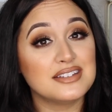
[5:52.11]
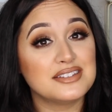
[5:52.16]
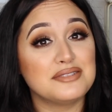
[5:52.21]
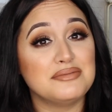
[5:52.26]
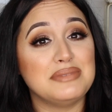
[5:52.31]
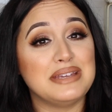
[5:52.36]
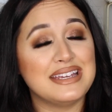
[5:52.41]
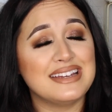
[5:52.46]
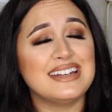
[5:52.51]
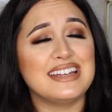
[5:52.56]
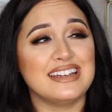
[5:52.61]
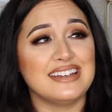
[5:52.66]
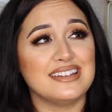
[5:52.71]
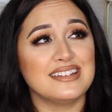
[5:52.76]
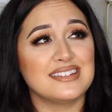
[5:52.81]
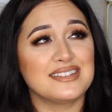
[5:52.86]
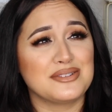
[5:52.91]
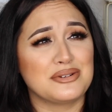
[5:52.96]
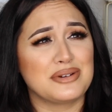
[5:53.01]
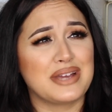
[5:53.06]
To me it
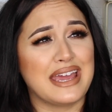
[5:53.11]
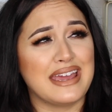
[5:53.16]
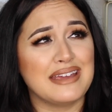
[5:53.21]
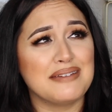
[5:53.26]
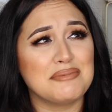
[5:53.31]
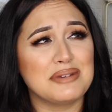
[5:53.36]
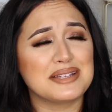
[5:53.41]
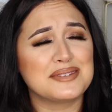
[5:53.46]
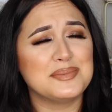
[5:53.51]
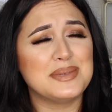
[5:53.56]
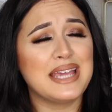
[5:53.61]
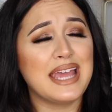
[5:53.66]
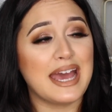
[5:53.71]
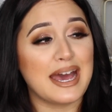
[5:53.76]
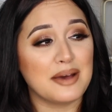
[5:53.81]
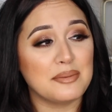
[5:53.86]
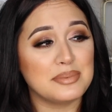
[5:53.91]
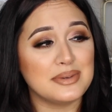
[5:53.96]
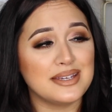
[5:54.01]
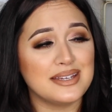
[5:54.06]
is. Okay, it makes me
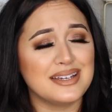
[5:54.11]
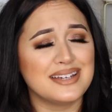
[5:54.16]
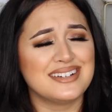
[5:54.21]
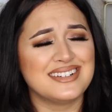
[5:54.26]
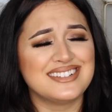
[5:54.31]
happy,